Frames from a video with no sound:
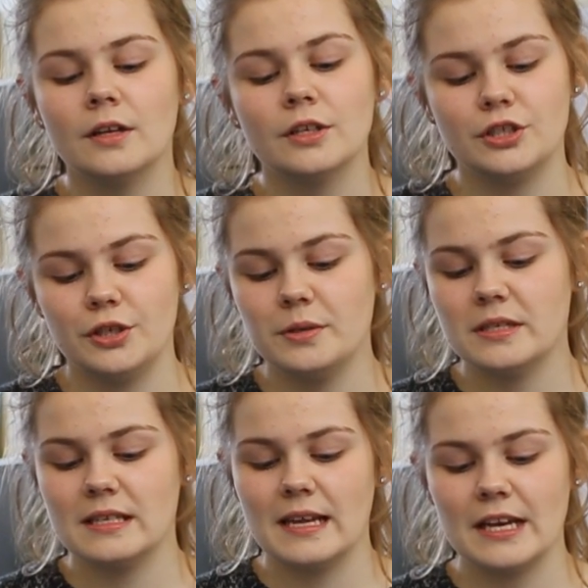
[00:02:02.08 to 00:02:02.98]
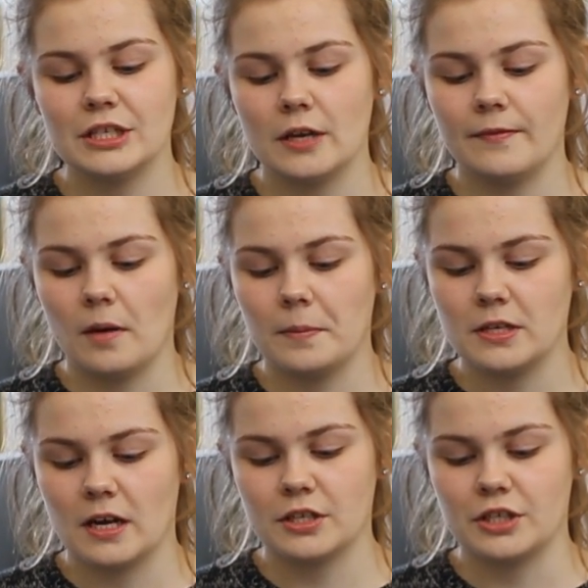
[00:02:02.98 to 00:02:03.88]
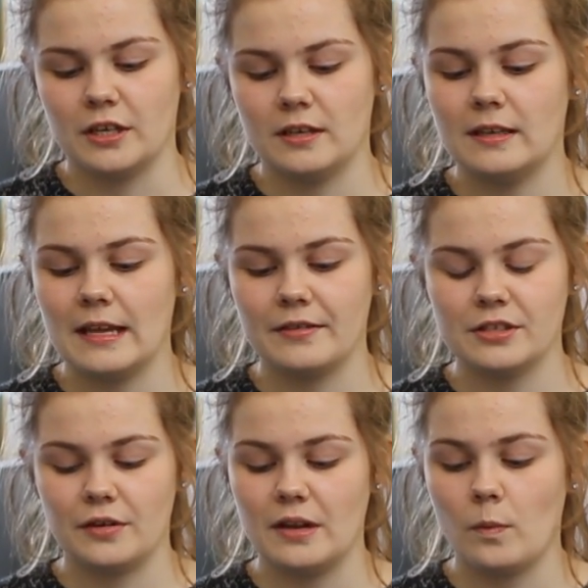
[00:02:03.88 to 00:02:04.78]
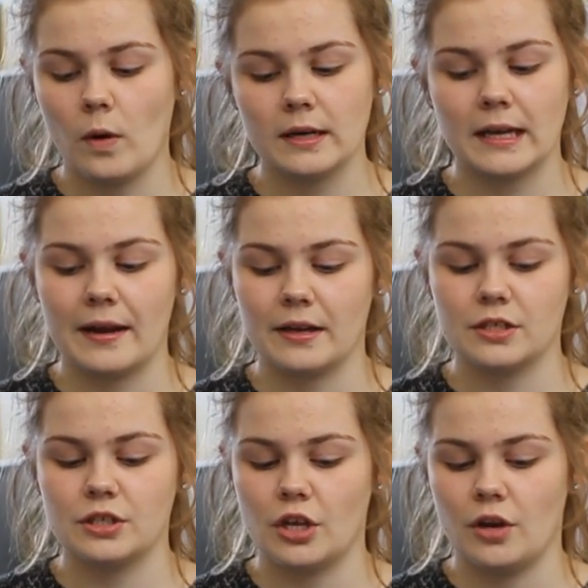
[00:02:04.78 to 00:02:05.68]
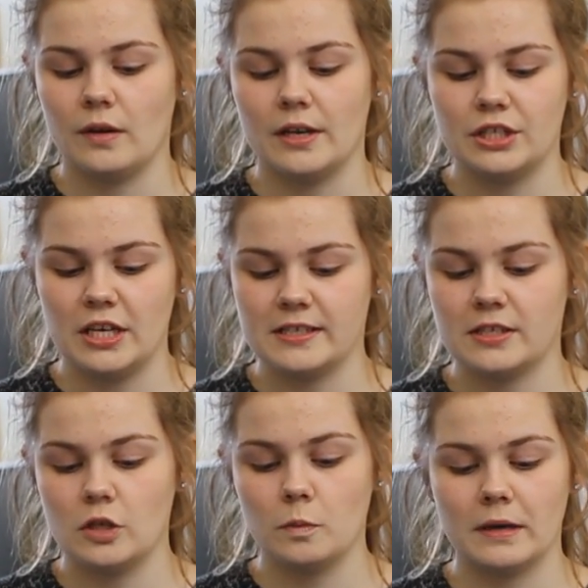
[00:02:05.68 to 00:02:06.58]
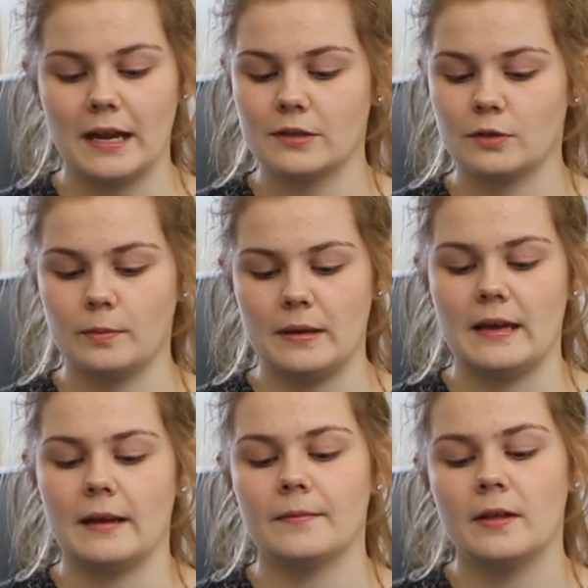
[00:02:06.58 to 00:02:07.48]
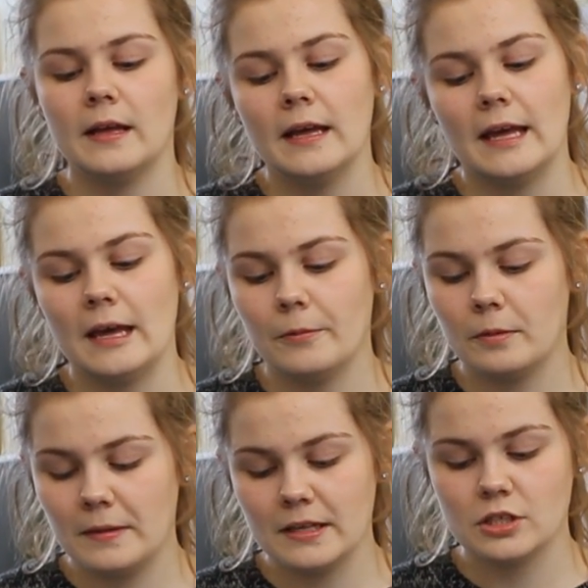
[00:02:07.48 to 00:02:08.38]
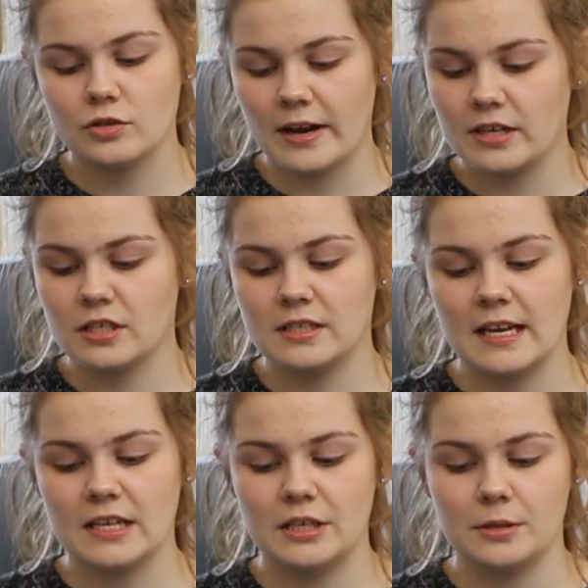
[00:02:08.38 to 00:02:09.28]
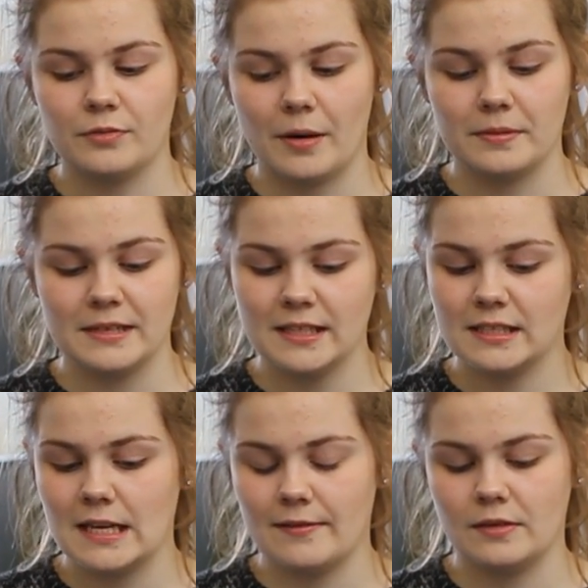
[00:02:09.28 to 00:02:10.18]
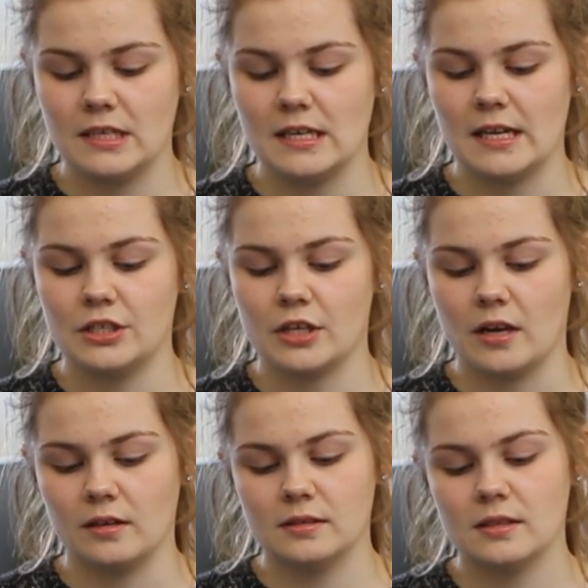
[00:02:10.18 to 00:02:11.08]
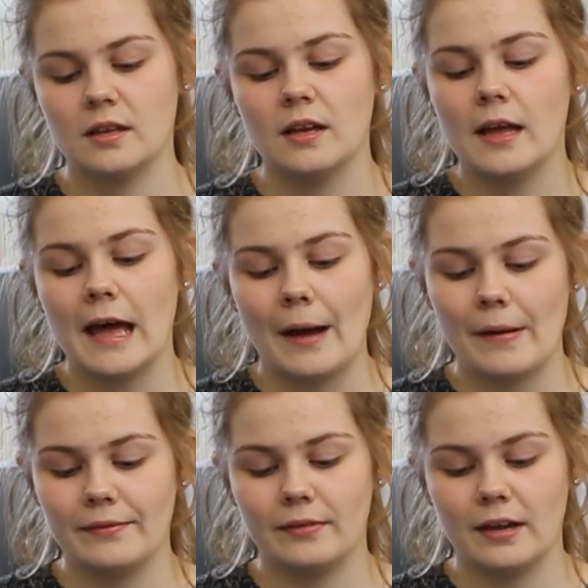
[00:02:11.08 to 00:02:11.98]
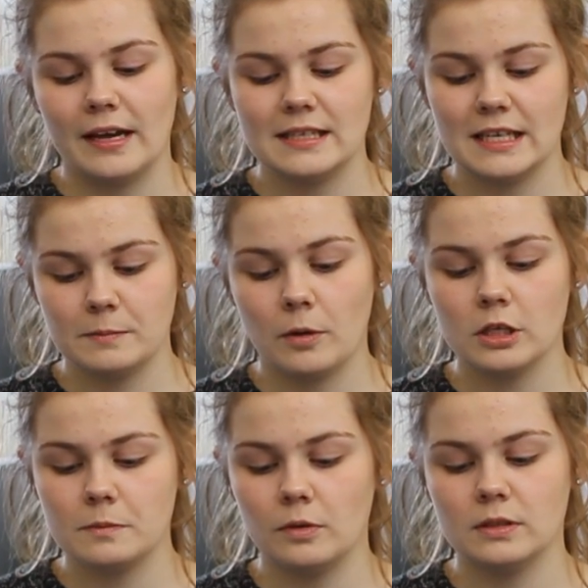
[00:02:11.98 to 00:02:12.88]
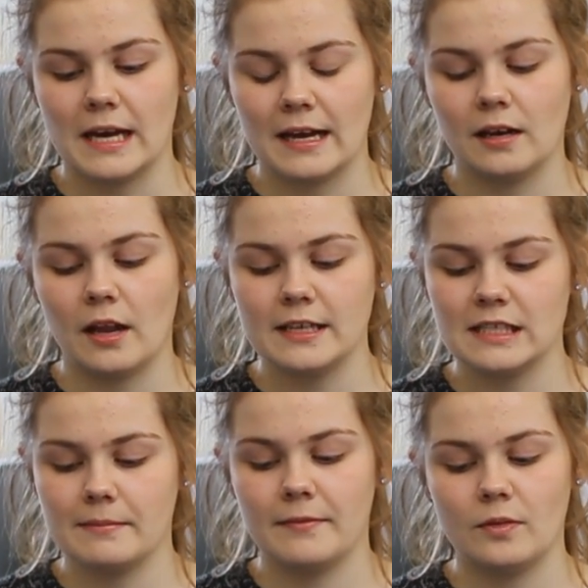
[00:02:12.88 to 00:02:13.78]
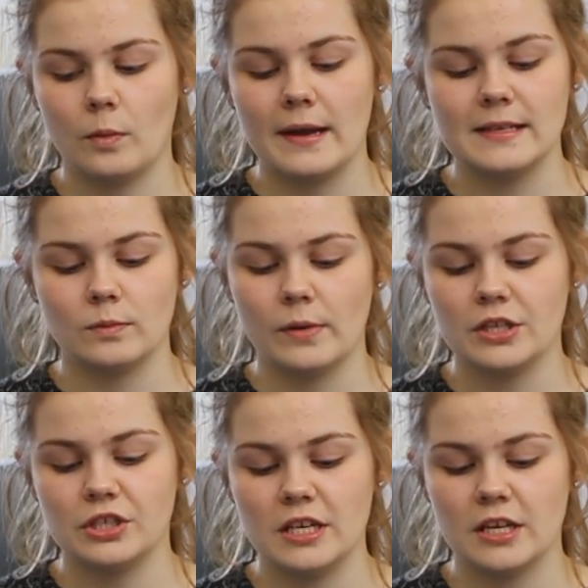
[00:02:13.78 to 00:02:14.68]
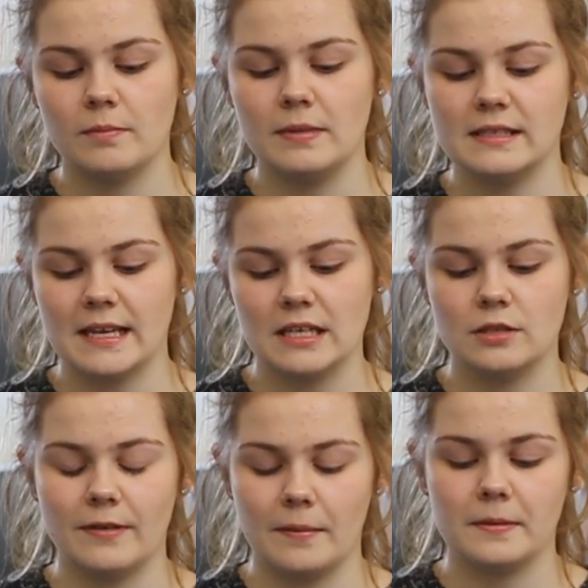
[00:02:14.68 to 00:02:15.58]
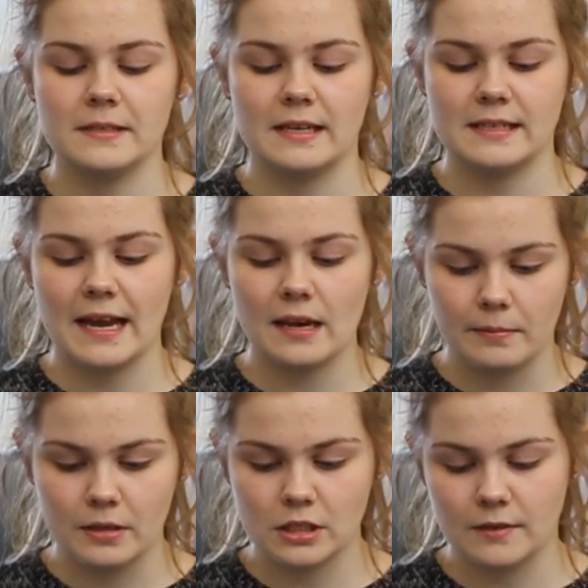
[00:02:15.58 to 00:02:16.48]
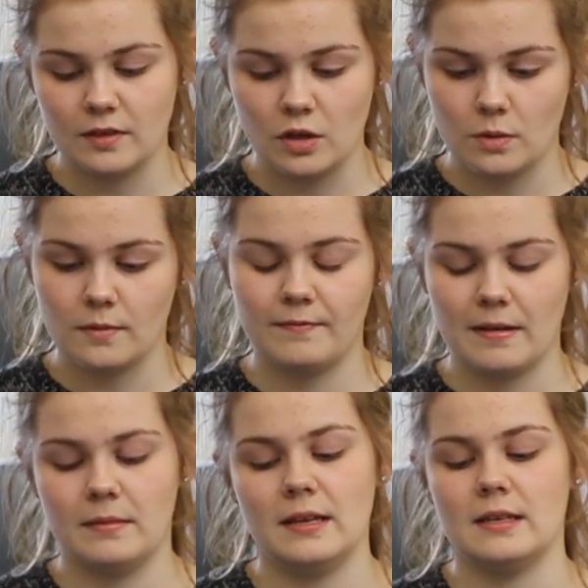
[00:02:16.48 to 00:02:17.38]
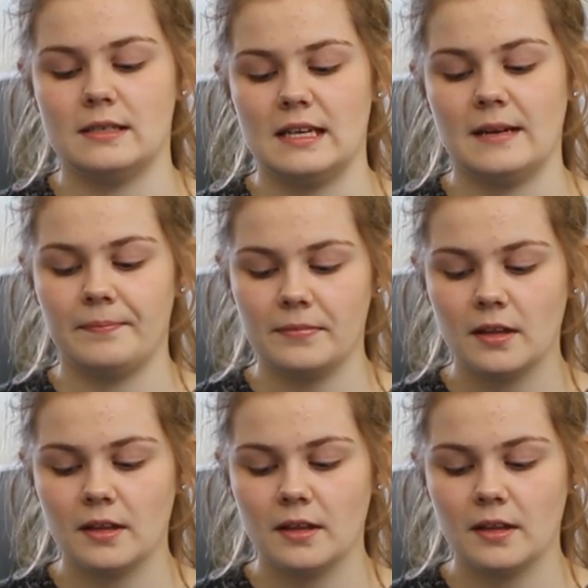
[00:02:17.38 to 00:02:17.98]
Due to the nature of our production, there is only one character shown and she is a supernatural being. It would be a stretch to say she is representative of teenage girls. However, it is possible to analyse some of the ways in which she could be said to represent elements of youth and femininity.